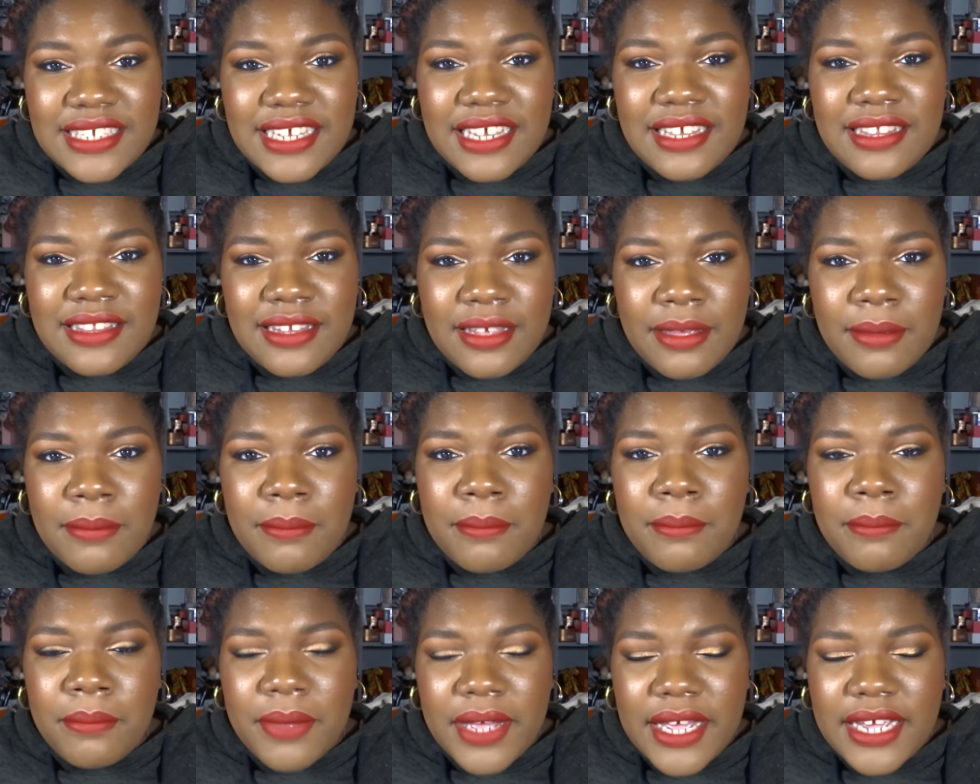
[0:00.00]
them
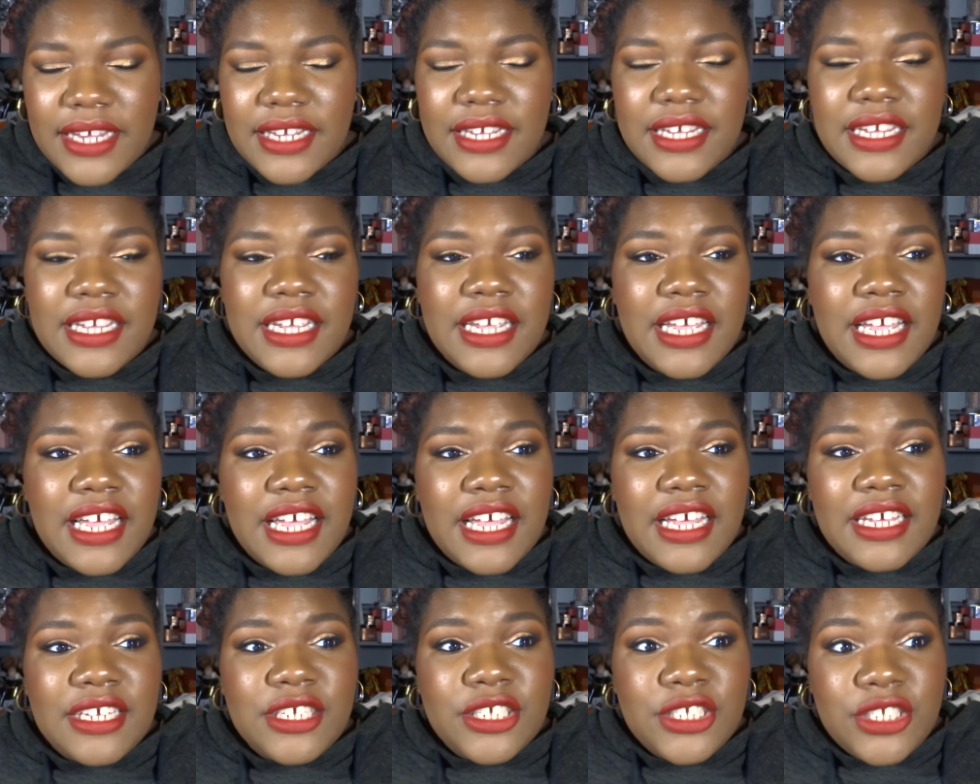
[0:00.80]
back.
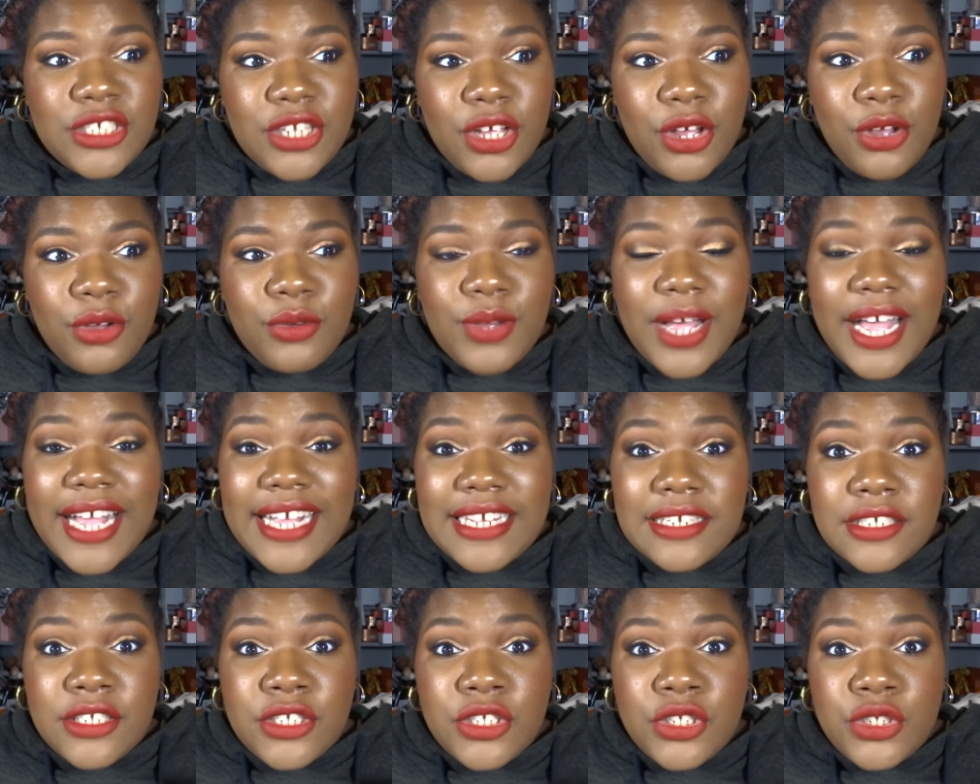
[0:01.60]
So
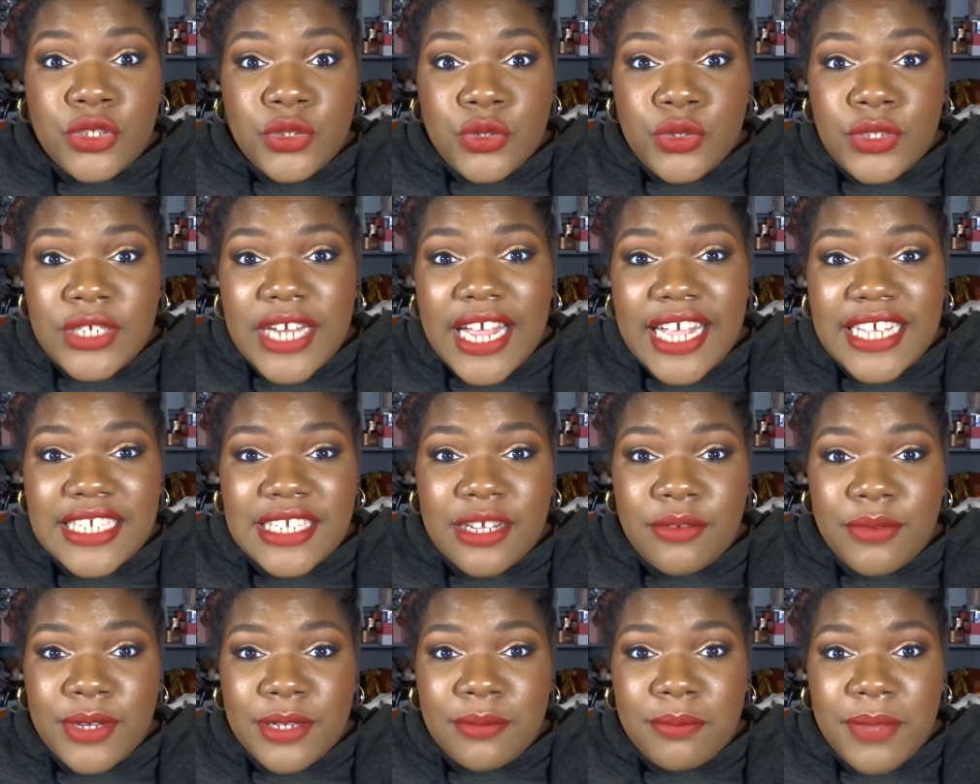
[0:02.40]
as soon as I
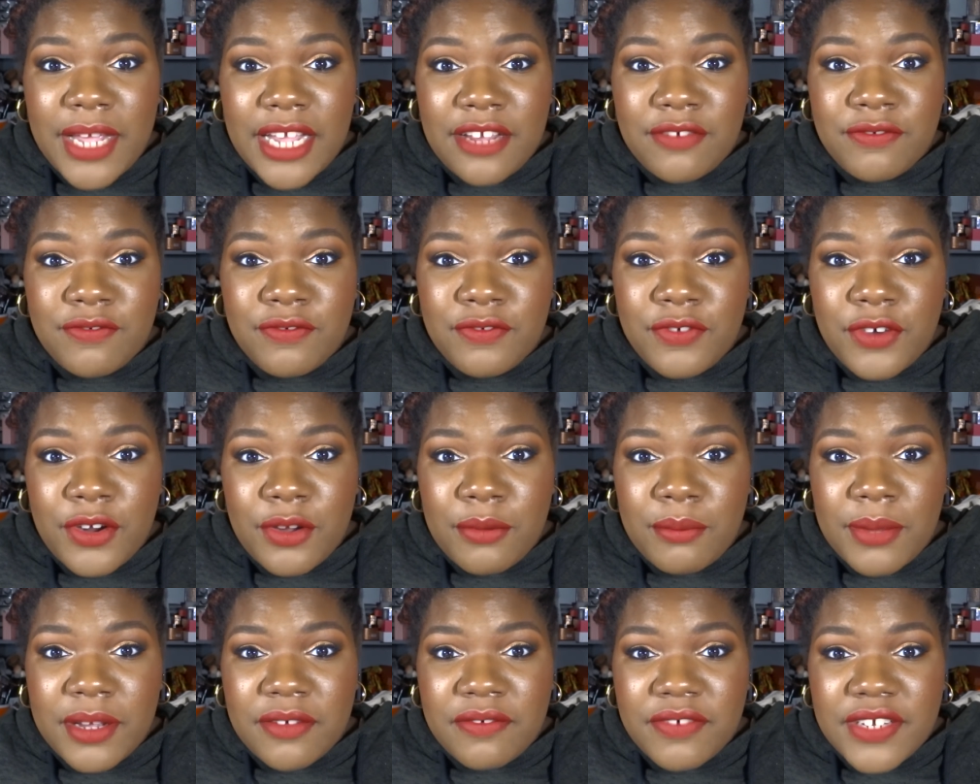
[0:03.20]
went back from
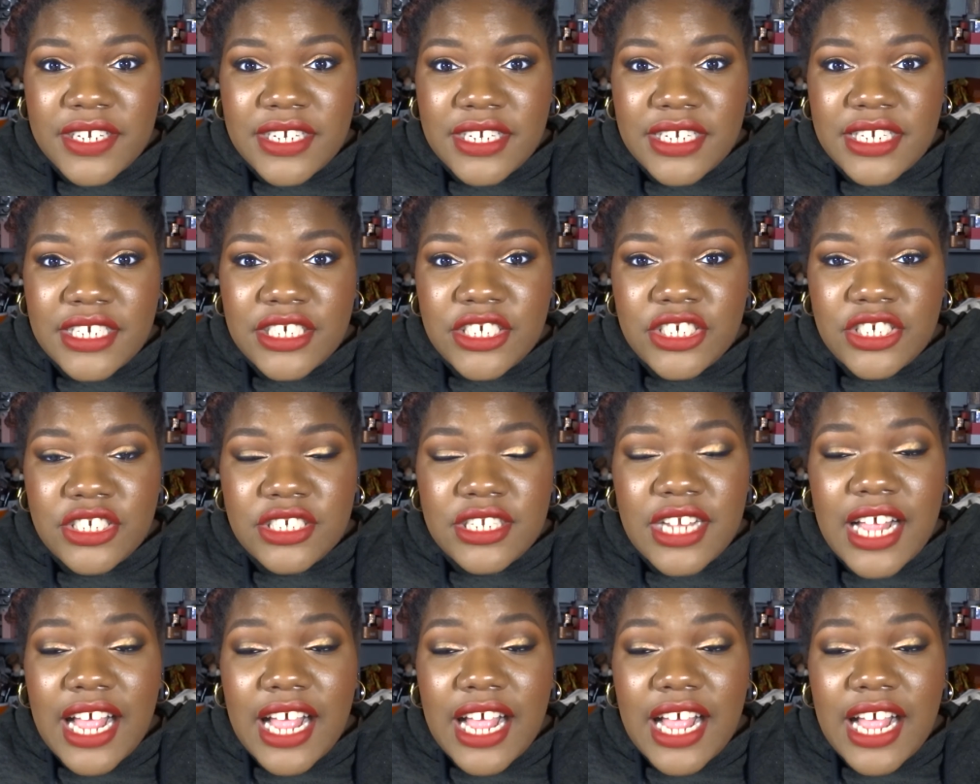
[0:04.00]
my vacation,